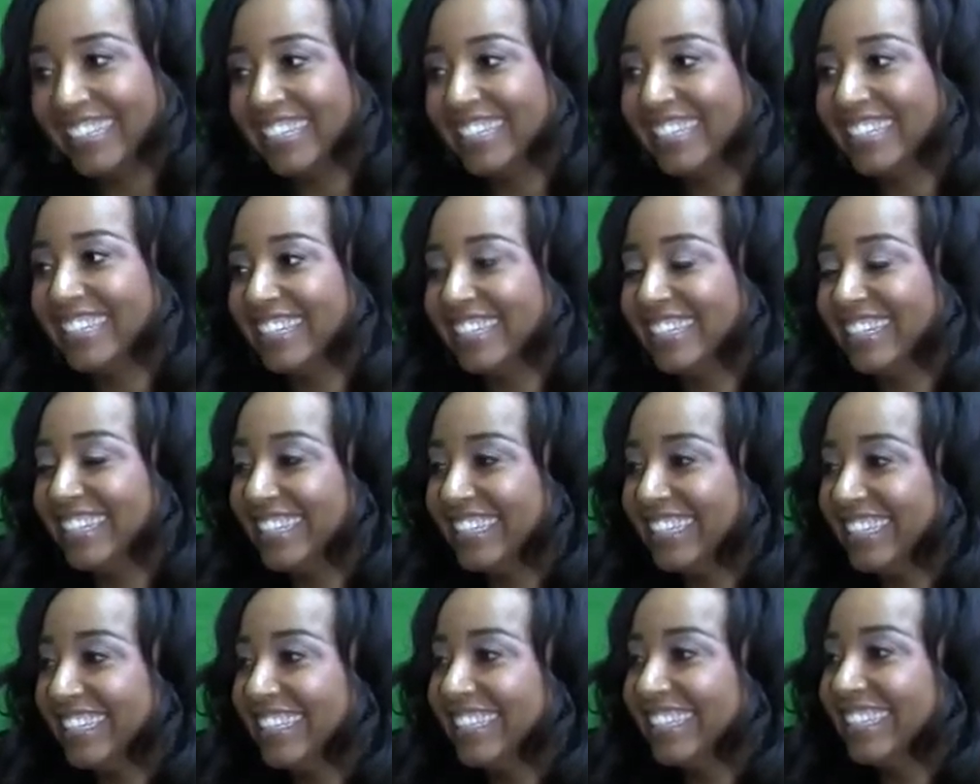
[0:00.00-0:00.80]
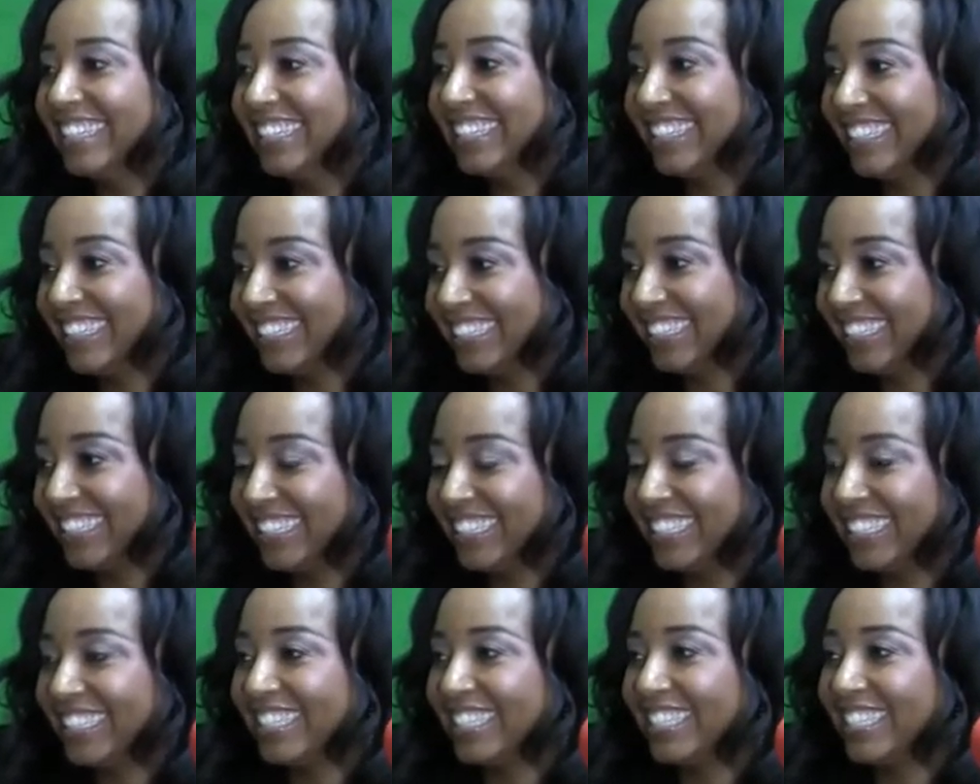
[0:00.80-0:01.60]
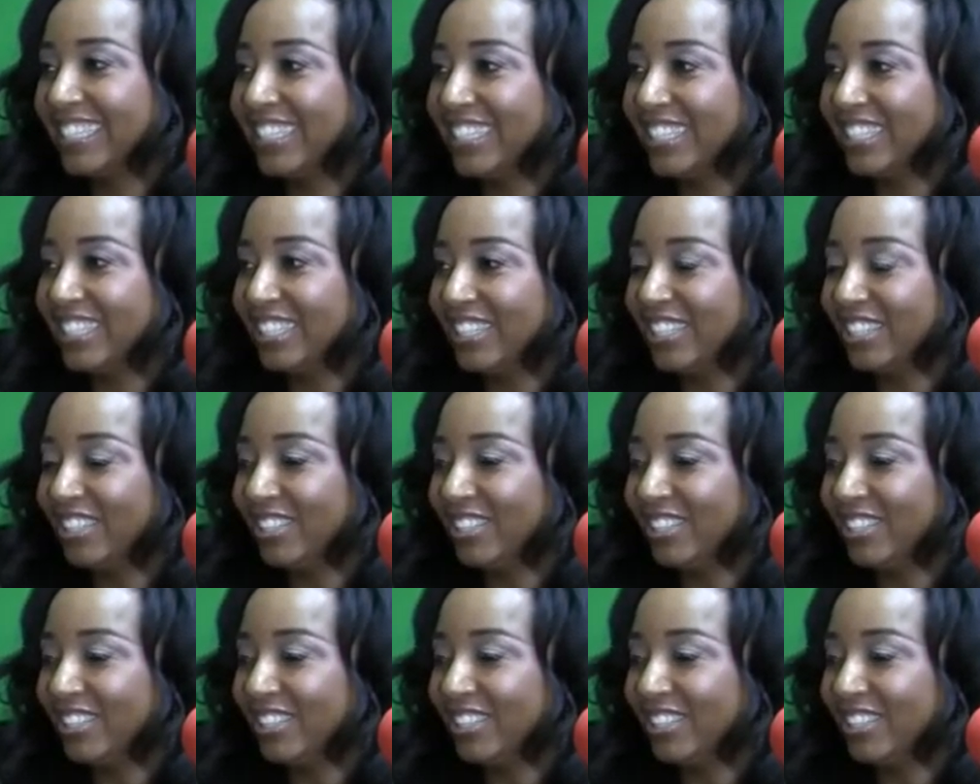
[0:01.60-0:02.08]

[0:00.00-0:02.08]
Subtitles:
(silent)